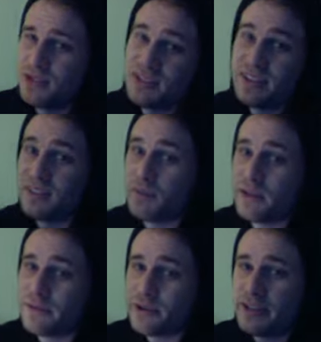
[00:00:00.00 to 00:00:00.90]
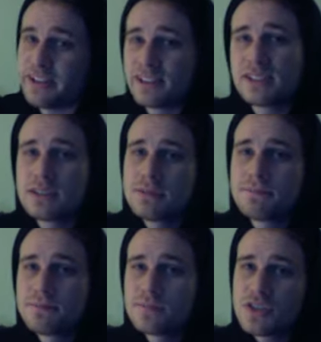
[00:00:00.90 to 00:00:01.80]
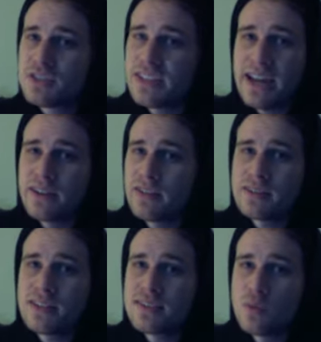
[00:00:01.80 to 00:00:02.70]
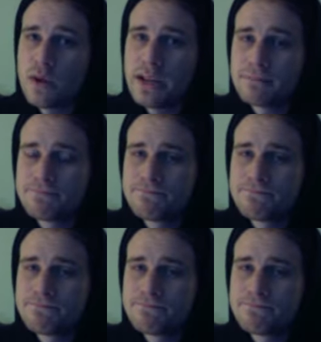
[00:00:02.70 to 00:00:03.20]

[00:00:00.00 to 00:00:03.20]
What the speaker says: Are you getting the metaphor here? Just stand there like this and wait.